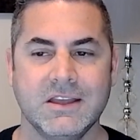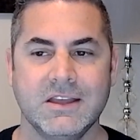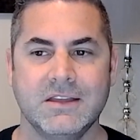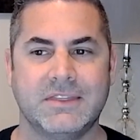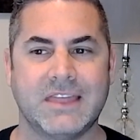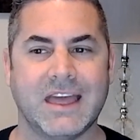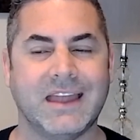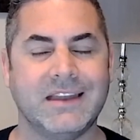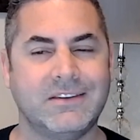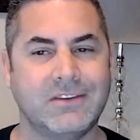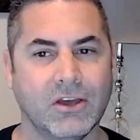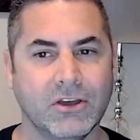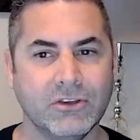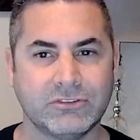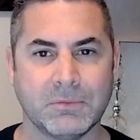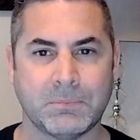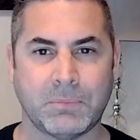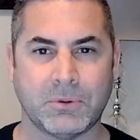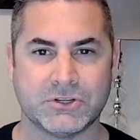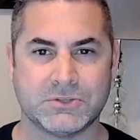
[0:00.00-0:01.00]
that dose
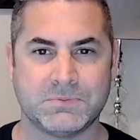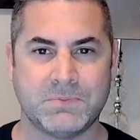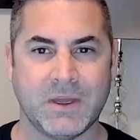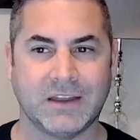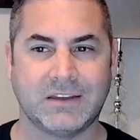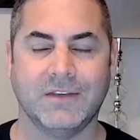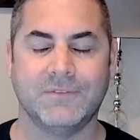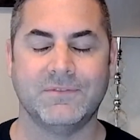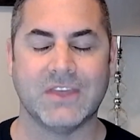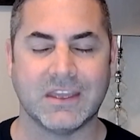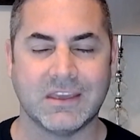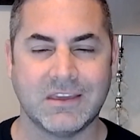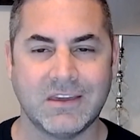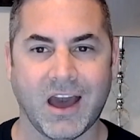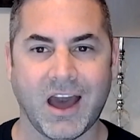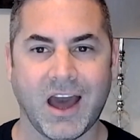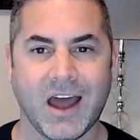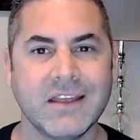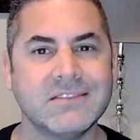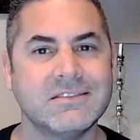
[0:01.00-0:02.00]
of perspective that
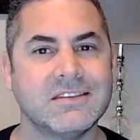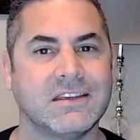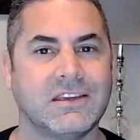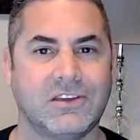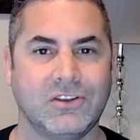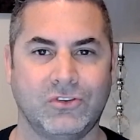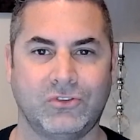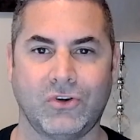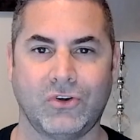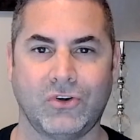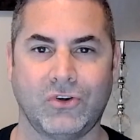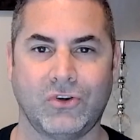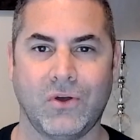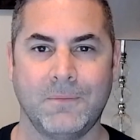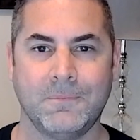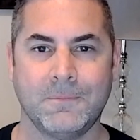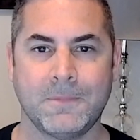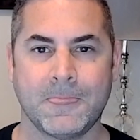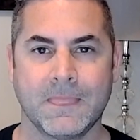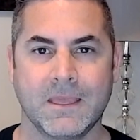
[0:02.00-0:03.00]
God is in
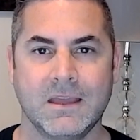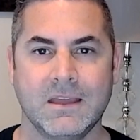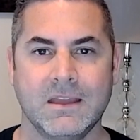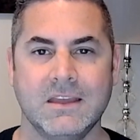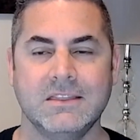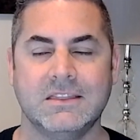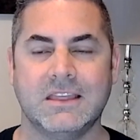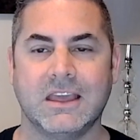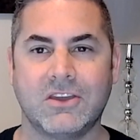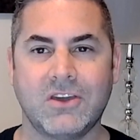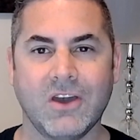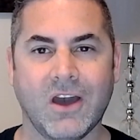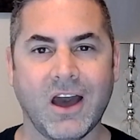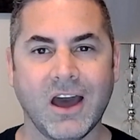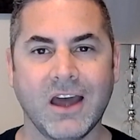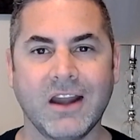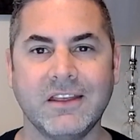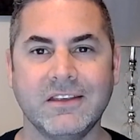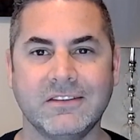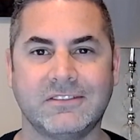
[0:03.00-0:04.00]
control, that
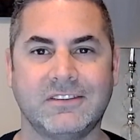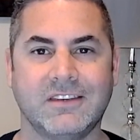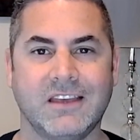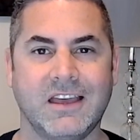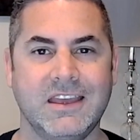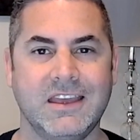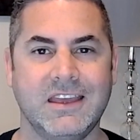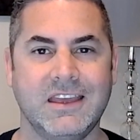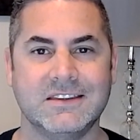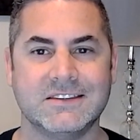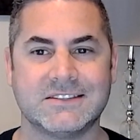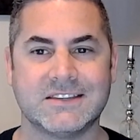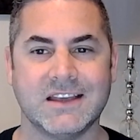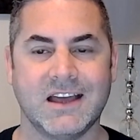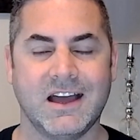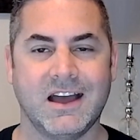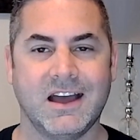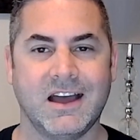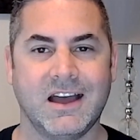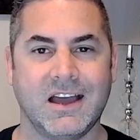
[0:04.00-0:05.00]
God
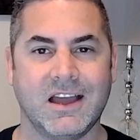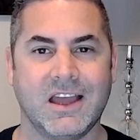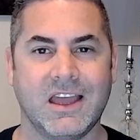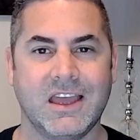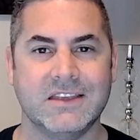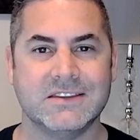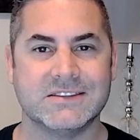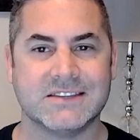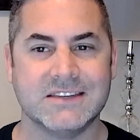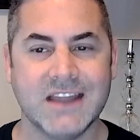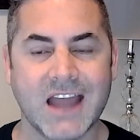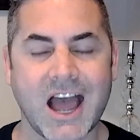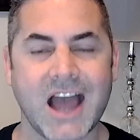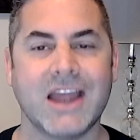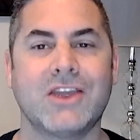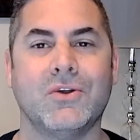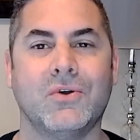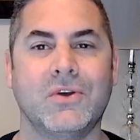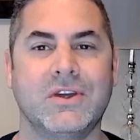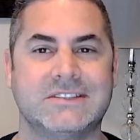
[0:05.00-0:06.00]
is
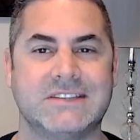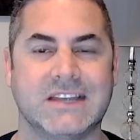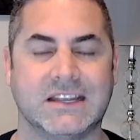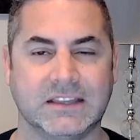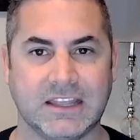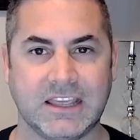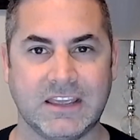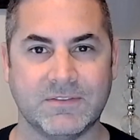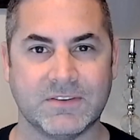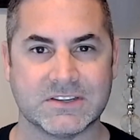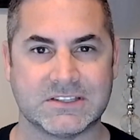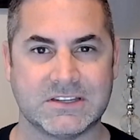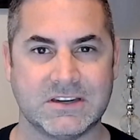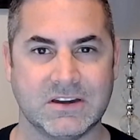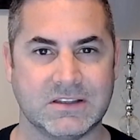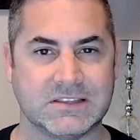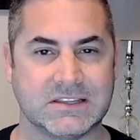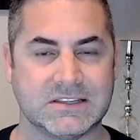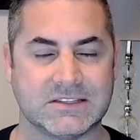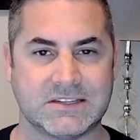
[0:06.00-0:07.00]
not going to leave us
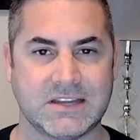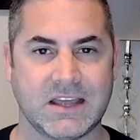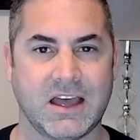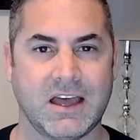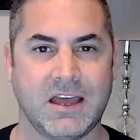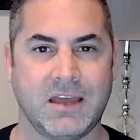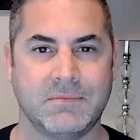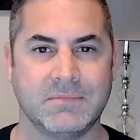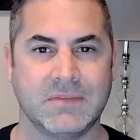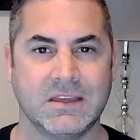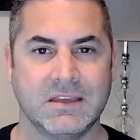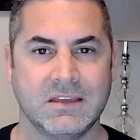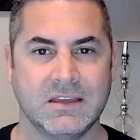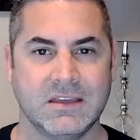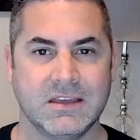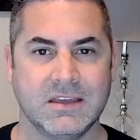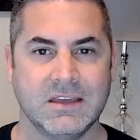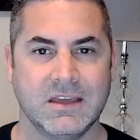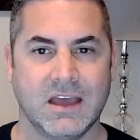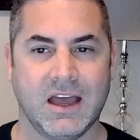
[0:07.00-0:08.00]
during this time.
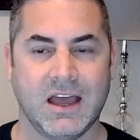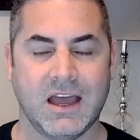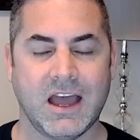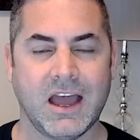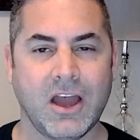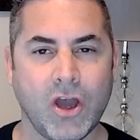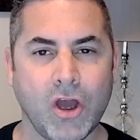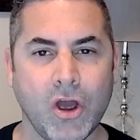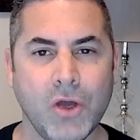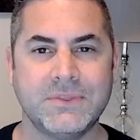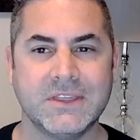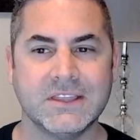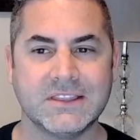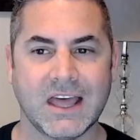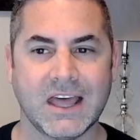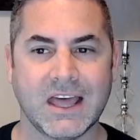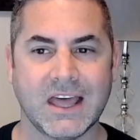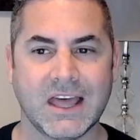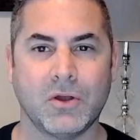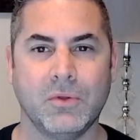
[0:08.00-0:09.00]
I hope
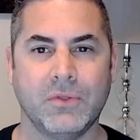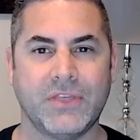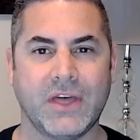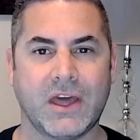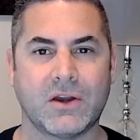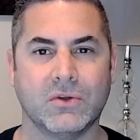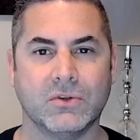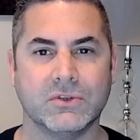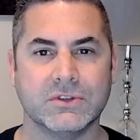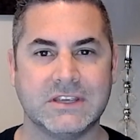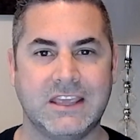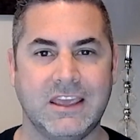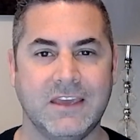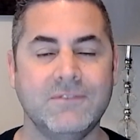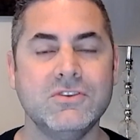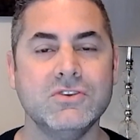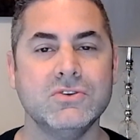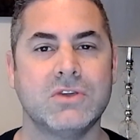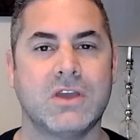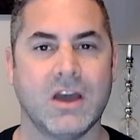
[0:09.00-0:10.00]
that'll
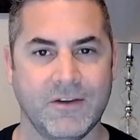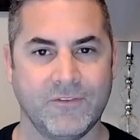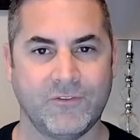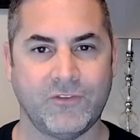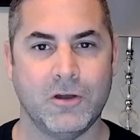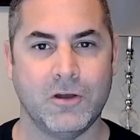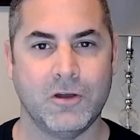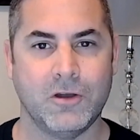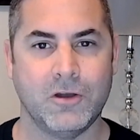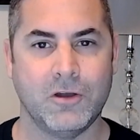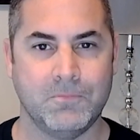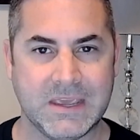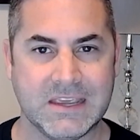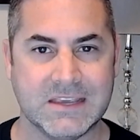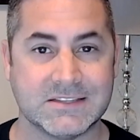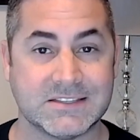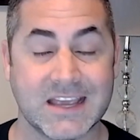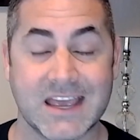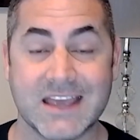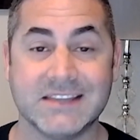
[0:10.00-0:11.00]
give you comfort and
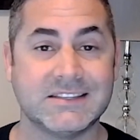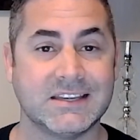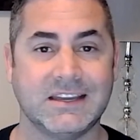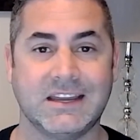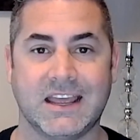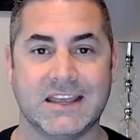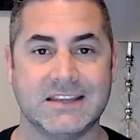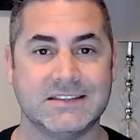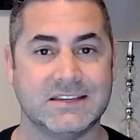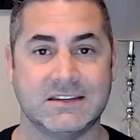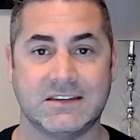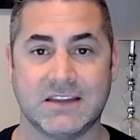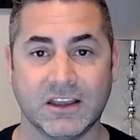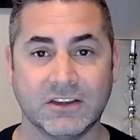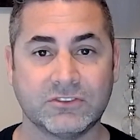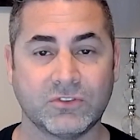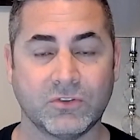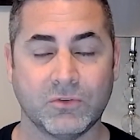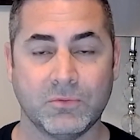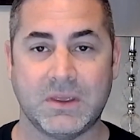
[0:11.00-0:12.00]
peace as it
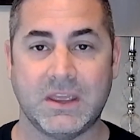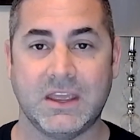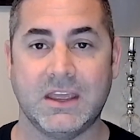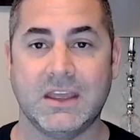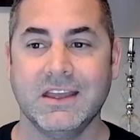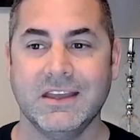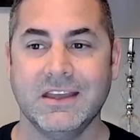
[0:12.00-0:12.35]
does for me